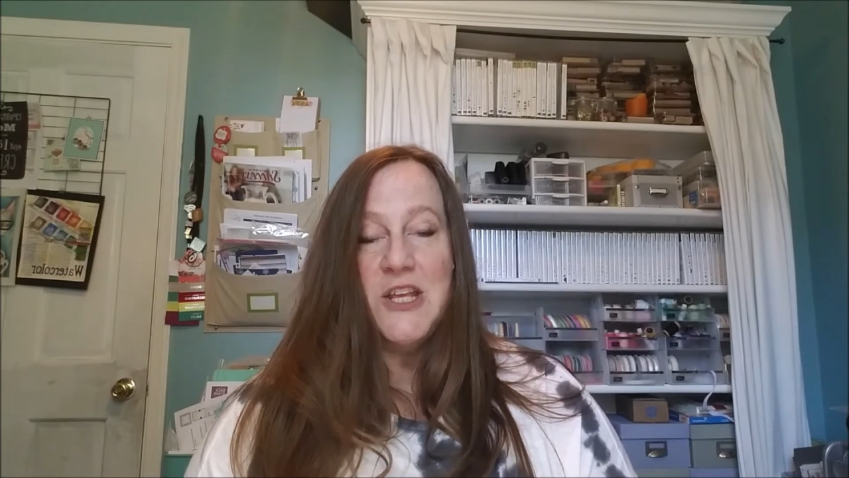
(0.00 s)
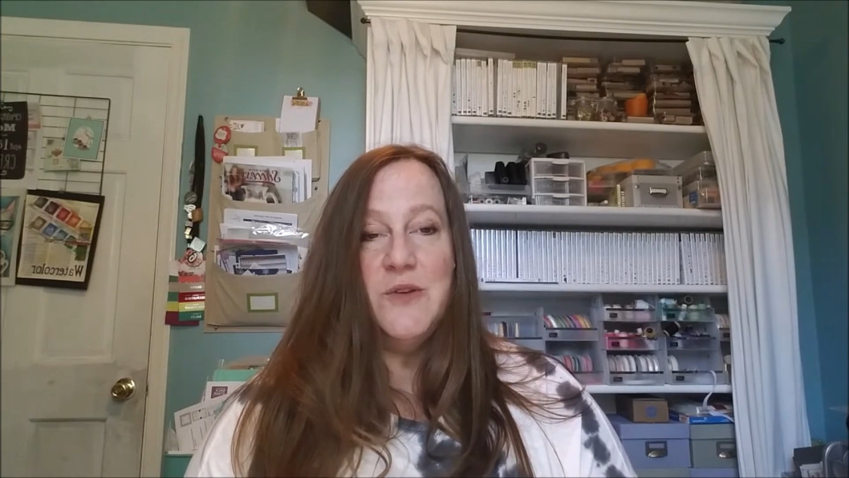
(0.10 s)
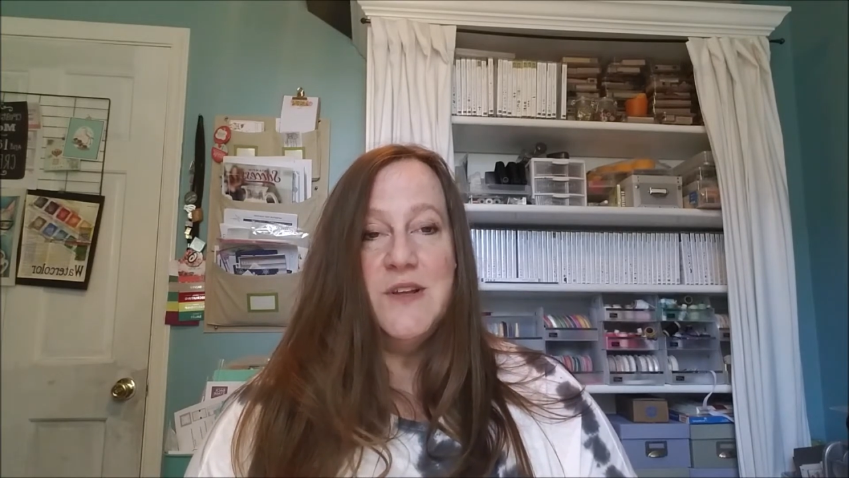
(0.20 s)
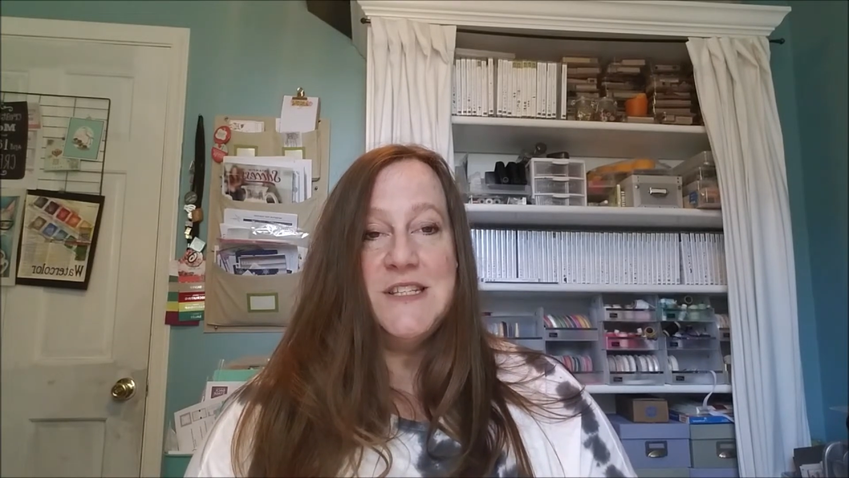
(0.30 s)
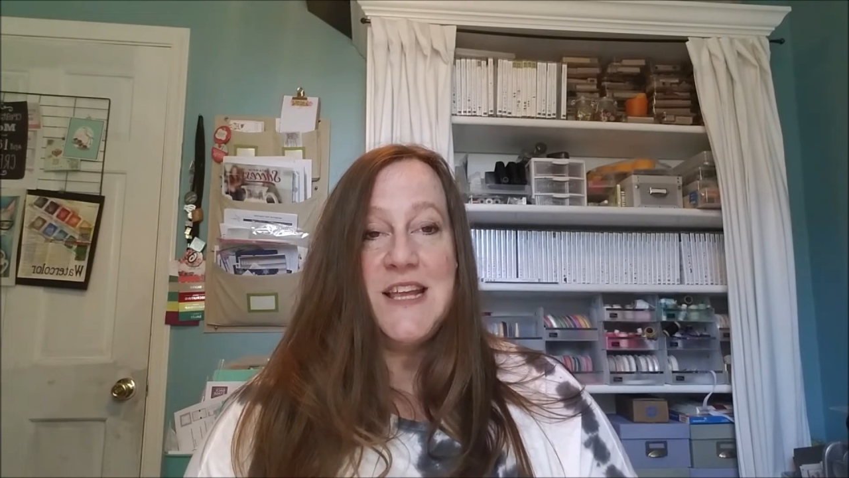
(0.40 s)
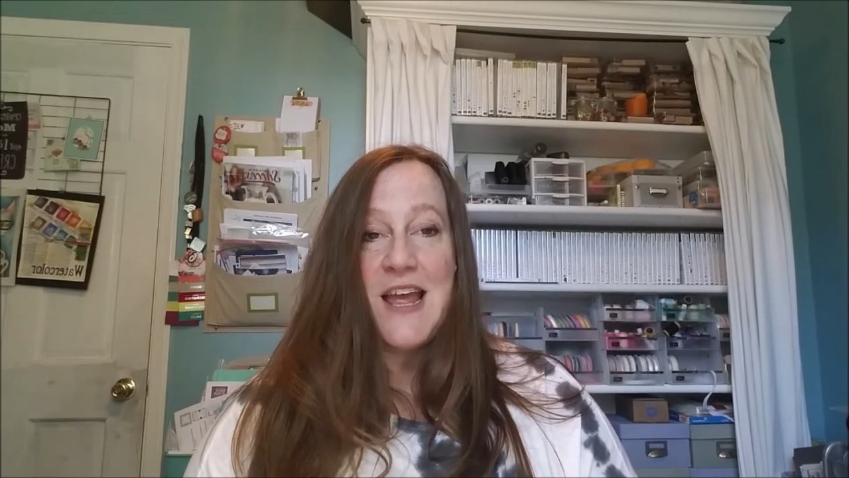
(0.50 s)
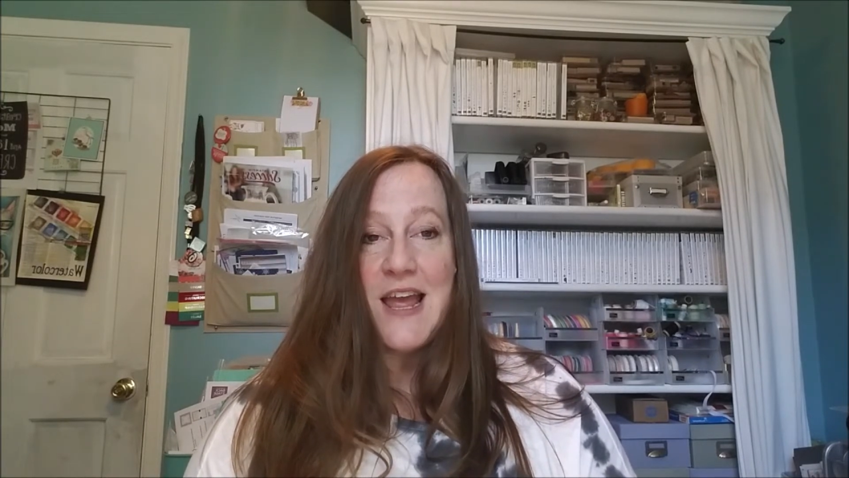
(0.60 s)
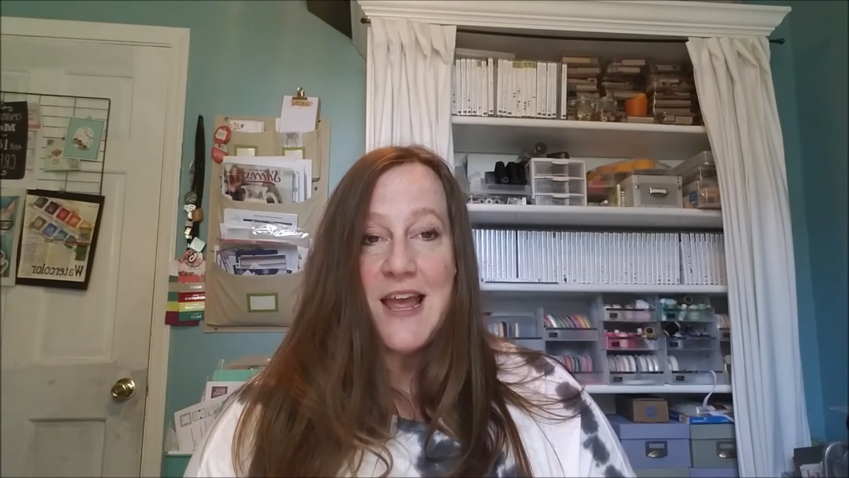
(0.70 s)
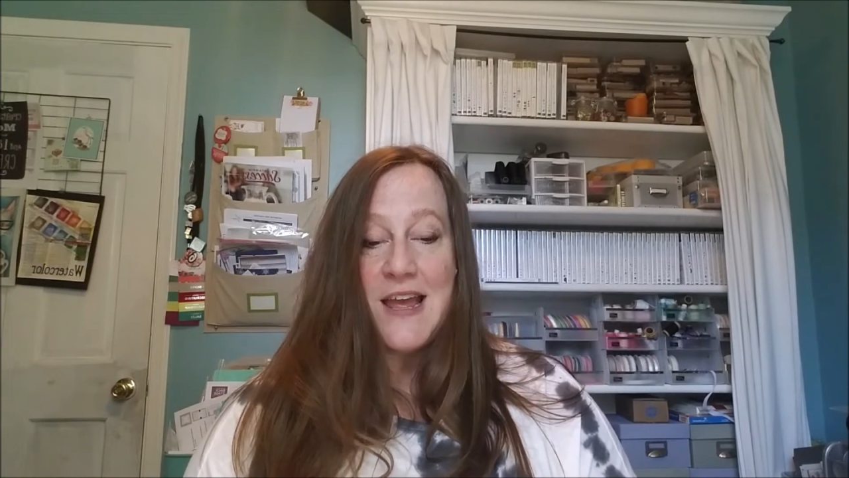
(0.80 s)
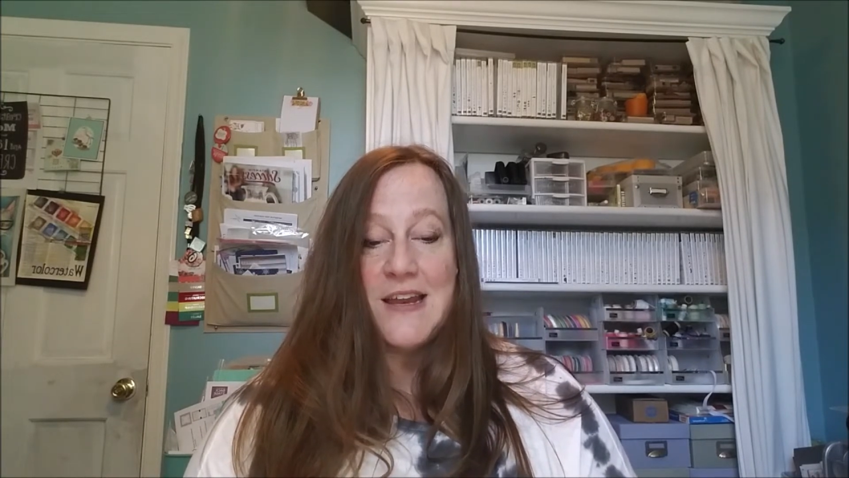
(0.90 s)
You get
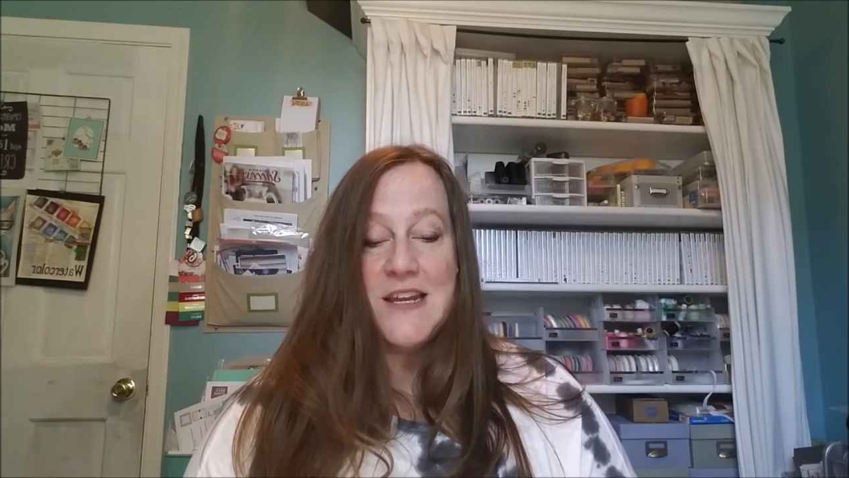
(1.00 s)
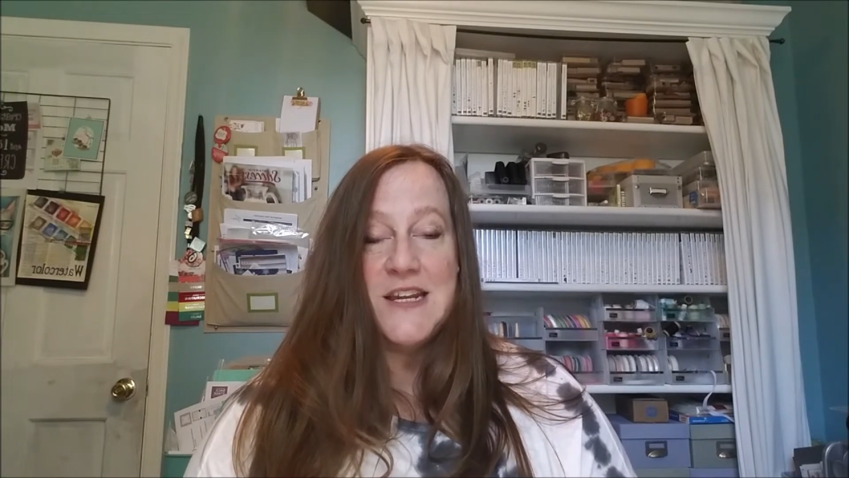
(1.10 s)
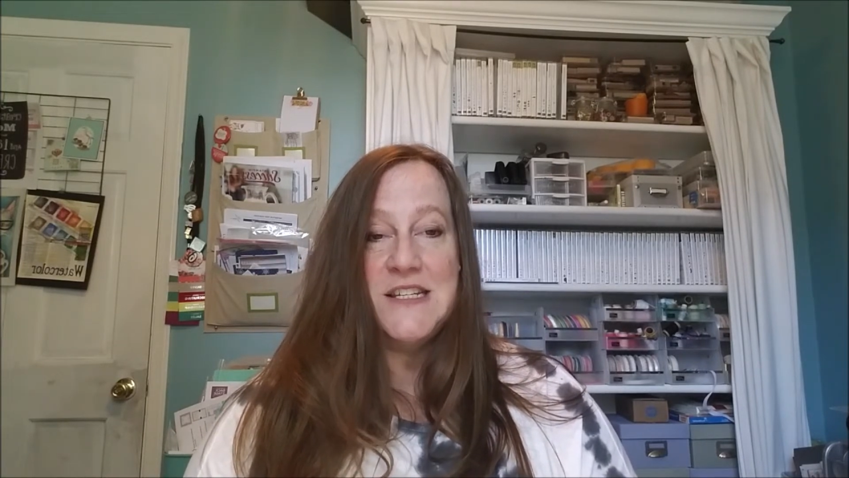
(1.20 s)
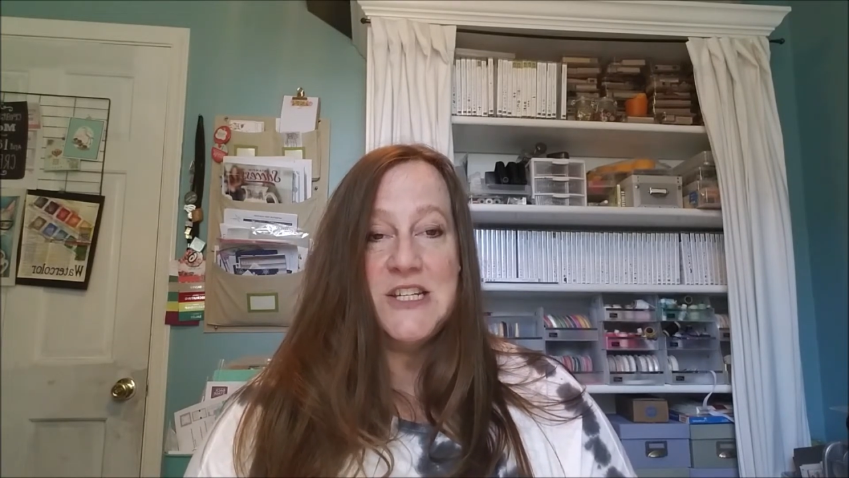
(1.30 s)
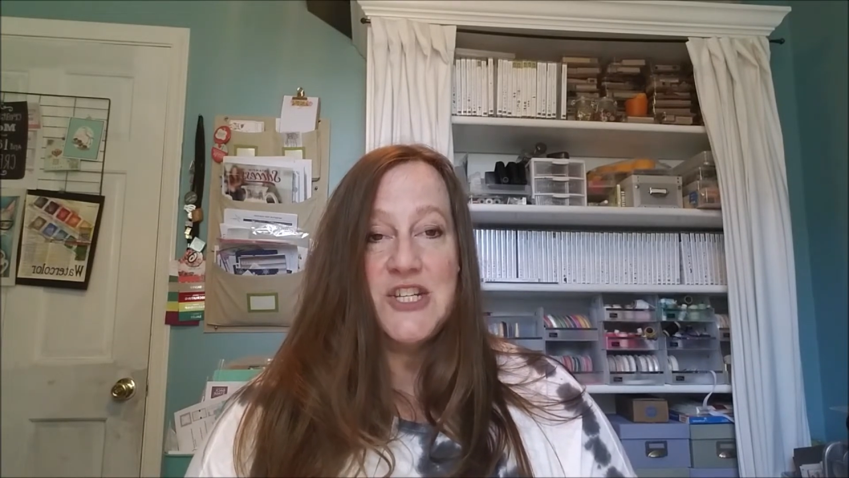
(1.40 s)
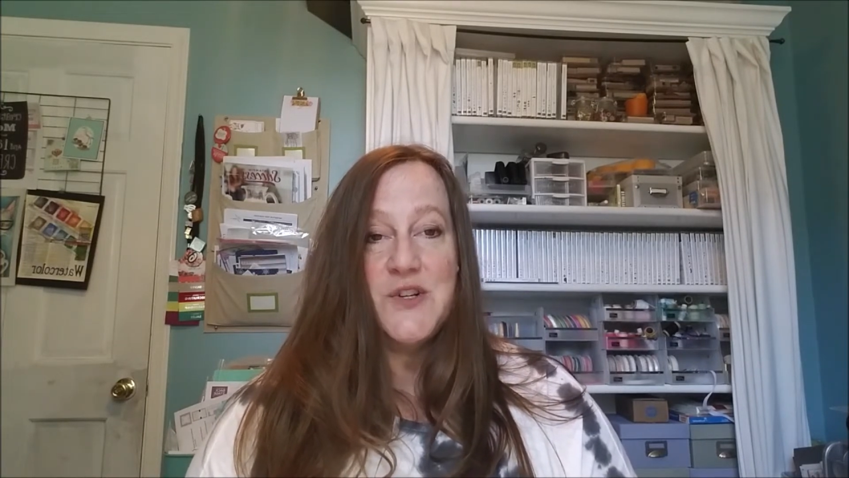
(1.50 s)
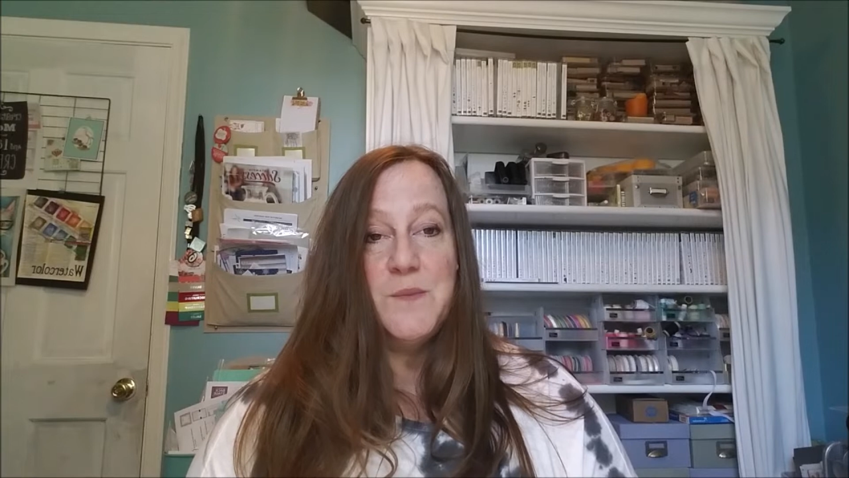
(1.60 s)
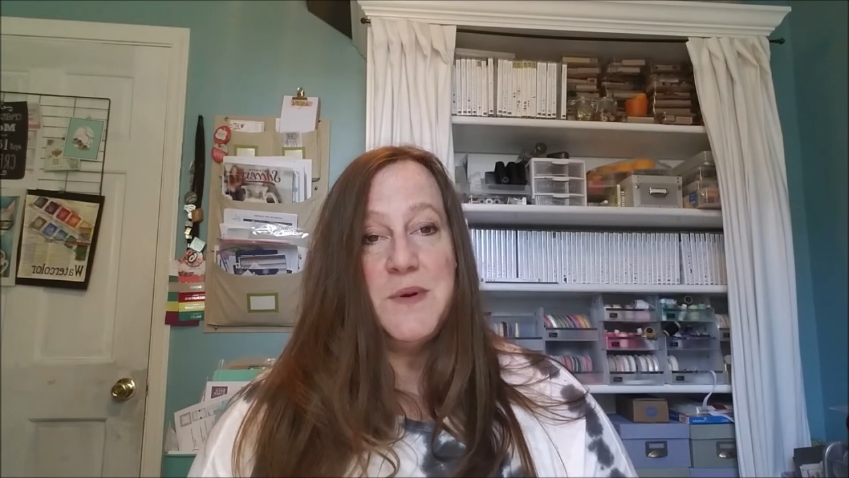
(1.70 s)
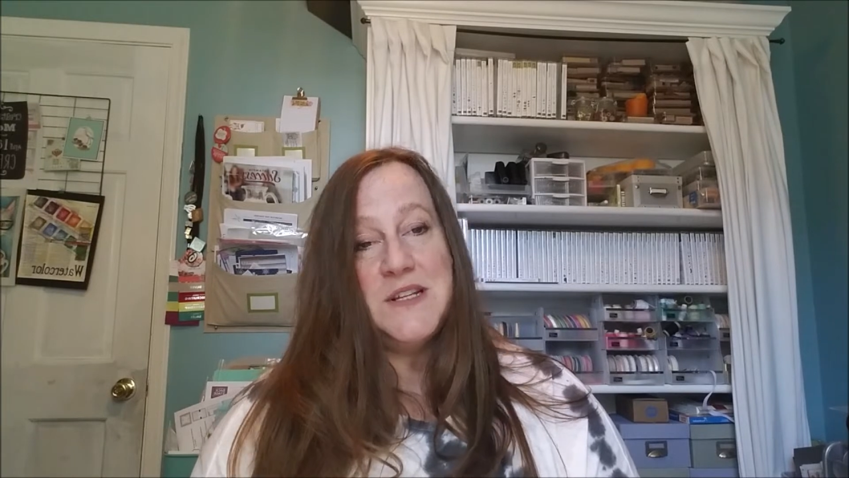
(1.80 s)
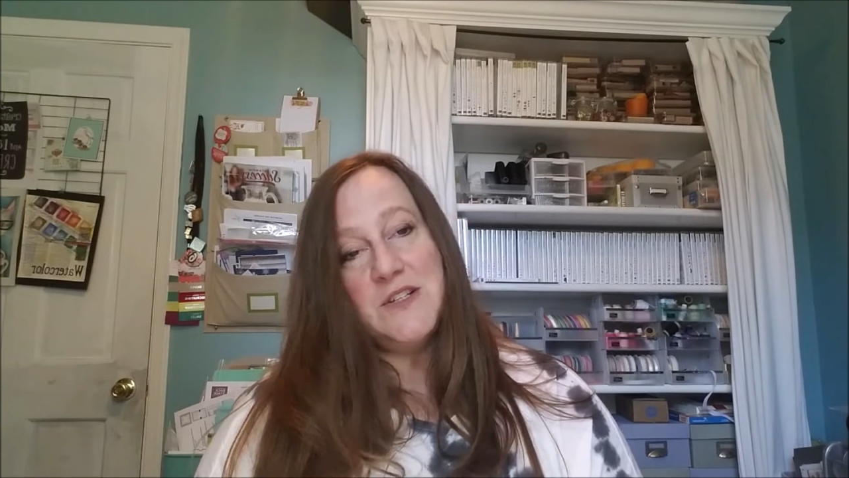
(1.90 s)
to add an additional
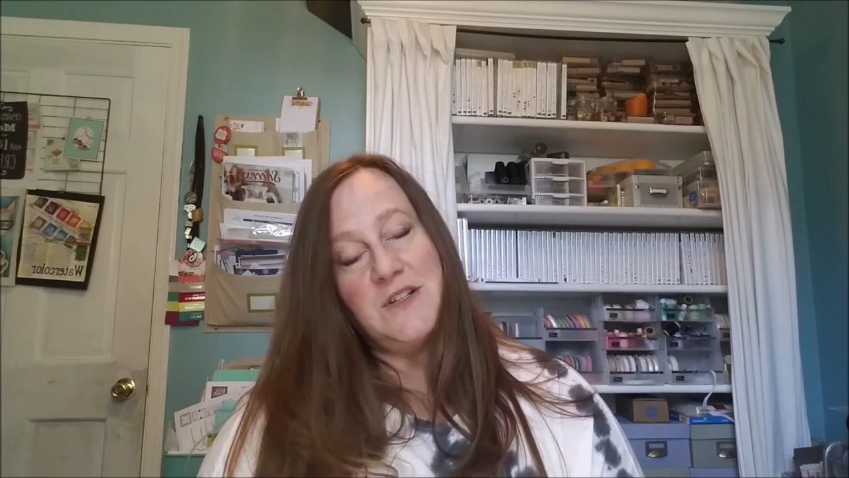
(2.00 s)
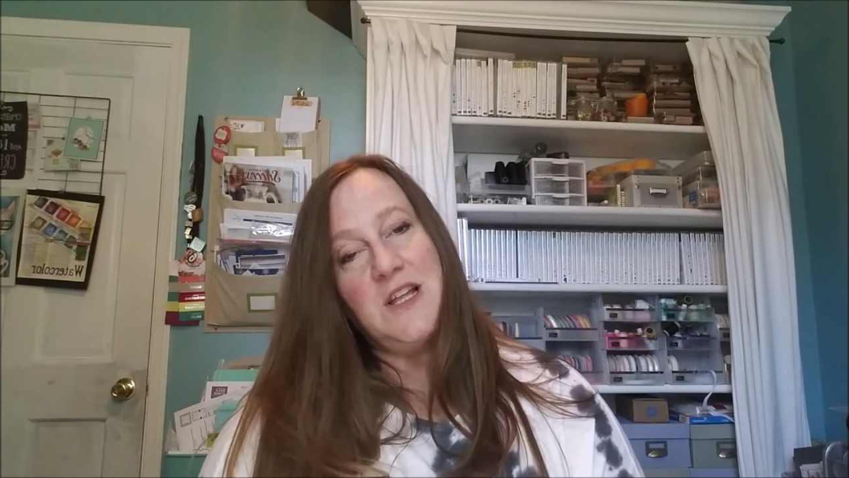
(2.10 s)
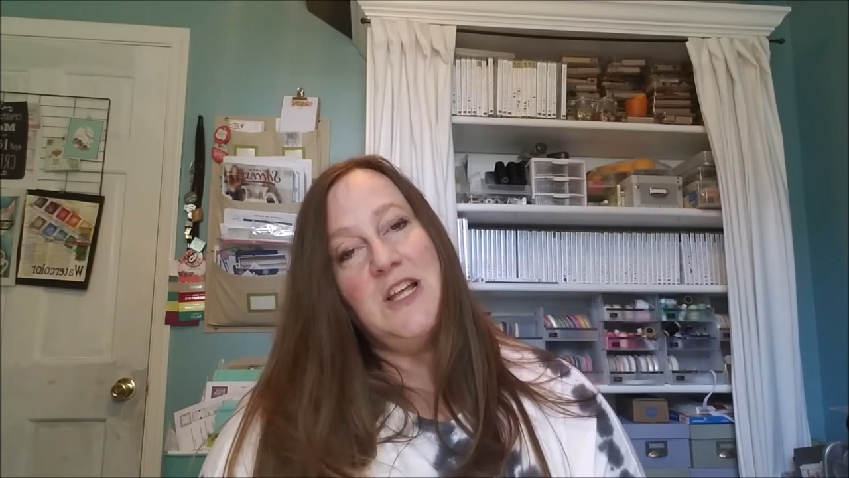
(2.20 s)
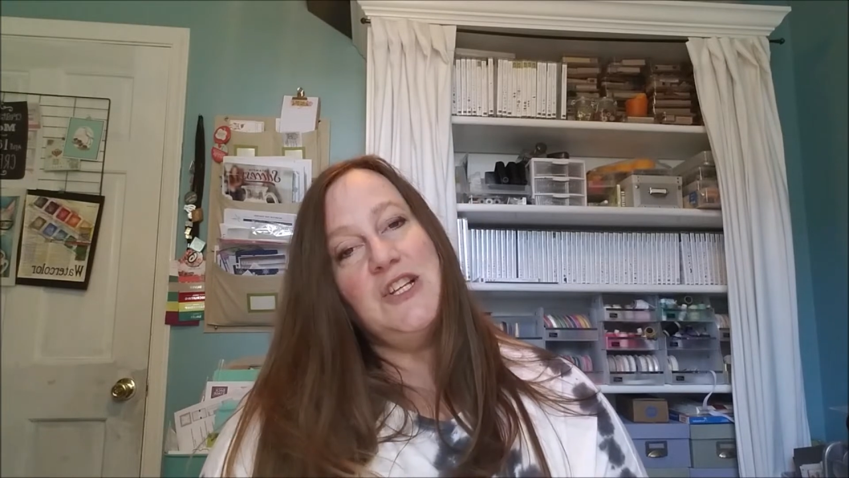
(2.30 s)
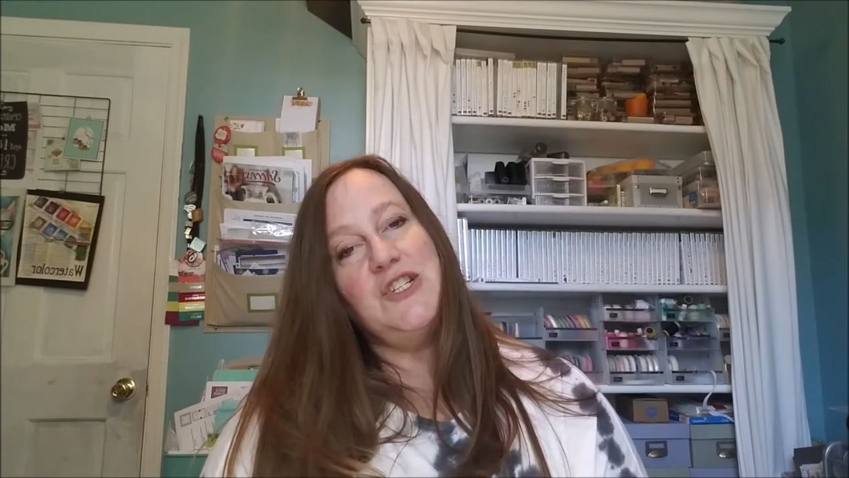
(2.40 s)
bundle